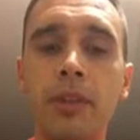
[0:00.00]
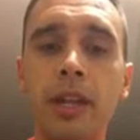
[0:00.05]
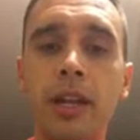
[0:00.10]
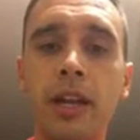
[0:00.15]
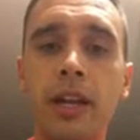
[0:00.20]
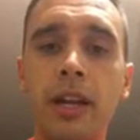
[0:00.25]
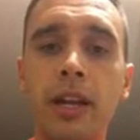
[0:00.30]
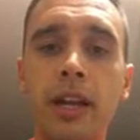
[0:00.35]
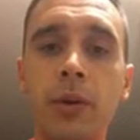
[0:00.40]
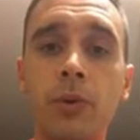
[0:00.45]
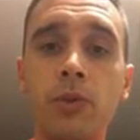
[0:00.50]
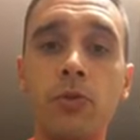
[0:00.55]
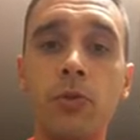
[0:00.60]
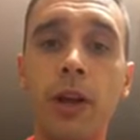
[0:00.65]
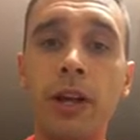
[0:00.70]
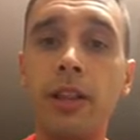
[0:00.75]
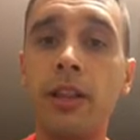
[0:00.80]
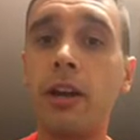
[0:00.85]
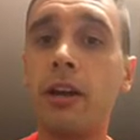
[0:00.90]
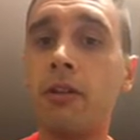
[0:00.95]
it was
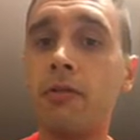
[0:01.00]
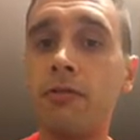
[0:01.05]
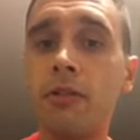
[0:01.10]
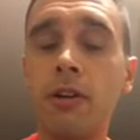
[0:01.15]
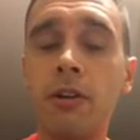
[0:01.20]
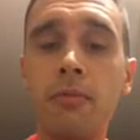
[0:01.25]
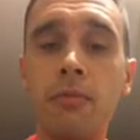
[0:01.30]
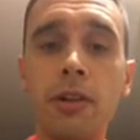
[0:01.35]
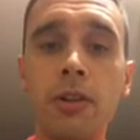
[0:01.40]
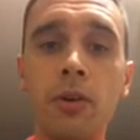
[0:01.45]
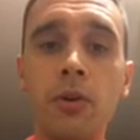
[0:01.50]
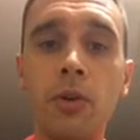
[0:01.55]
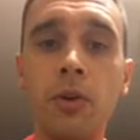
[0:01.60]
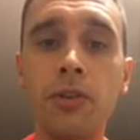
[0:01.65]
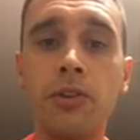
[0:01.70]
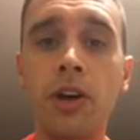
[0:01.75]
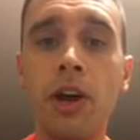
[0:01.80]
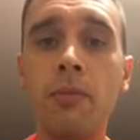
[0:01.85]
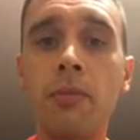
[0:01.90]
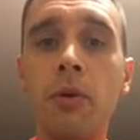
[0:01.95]
right there in front of me the
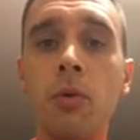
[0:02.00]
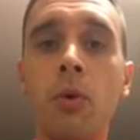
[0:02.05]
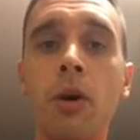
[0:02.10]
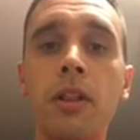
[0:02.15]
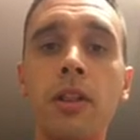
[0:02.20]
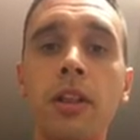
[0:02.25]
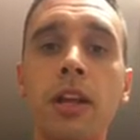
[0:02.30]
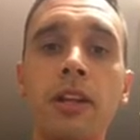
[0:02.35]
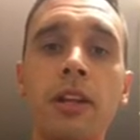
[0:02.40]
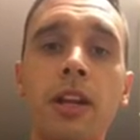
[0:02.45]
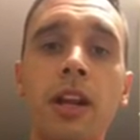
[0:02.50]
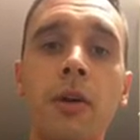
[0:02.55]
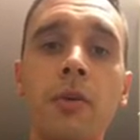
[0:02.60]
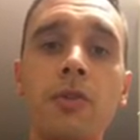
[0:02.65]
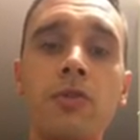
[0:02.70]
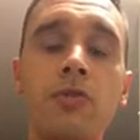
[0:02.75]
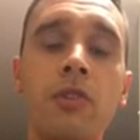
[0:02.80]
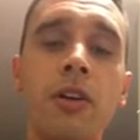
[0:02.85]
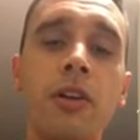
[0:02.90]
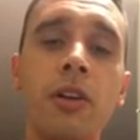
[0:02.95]
whole time. The one thing that I
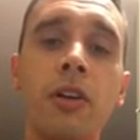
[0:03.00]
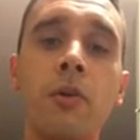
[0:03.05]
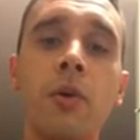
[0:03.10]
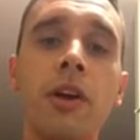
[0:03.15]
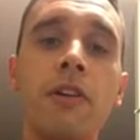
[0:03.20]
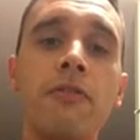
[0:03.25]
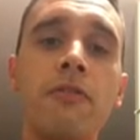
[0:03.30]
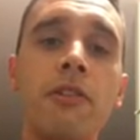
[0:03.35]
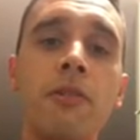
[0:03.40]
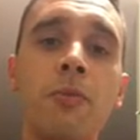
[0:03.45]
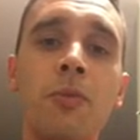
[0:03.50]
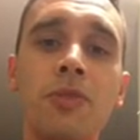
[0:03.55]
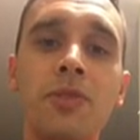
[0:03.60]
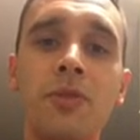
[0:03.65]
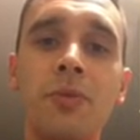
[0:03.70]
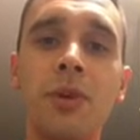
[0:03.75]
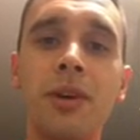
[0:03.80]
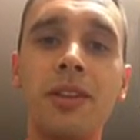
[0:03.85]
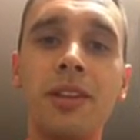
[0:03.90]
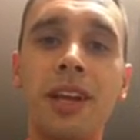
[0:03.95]
was running away from was
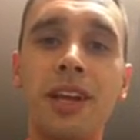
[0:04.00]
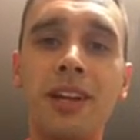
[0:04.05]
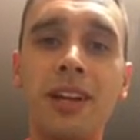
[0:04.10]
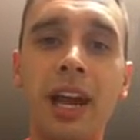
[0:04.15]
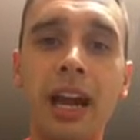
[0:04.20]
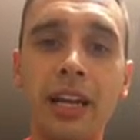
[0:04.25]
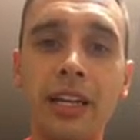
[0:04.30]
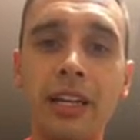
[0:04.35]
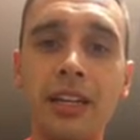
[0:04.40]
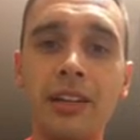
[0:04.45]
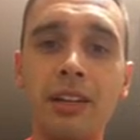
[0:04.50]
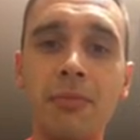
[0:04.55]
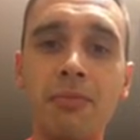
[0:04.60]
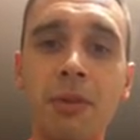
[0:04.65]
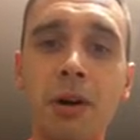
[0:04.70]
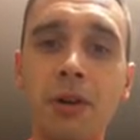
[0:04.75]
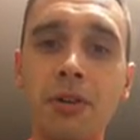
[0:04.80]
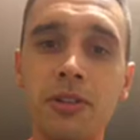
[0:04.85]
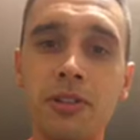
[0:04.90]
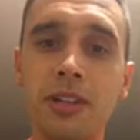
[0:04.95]
the one thing that I needed the
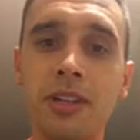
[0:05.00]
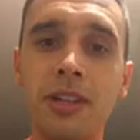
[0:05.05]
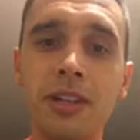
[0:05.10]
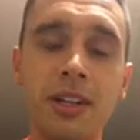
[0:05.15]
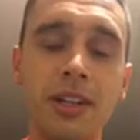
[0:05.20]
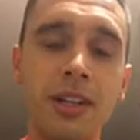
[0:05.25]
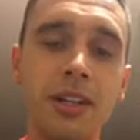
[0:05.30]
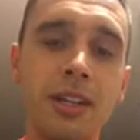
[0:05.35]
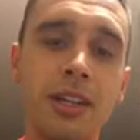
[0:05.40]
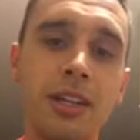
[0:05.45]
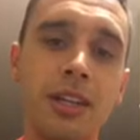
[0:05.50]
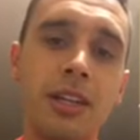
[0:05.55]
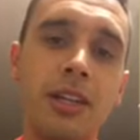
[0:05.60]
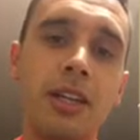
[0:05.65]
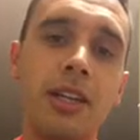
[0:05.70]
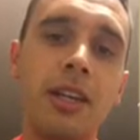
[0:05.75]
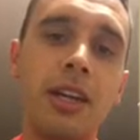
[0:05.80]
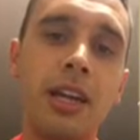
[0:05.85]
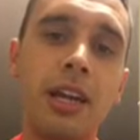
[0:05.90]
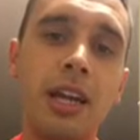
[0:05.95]
most.
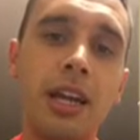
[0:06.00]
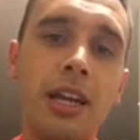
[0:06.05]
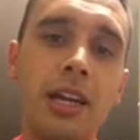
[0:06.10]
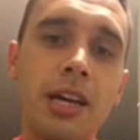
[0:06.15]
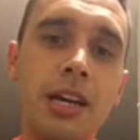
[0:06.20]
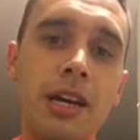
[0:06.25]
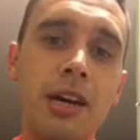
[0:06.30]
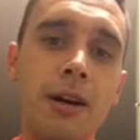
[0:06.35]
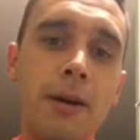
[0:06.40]
And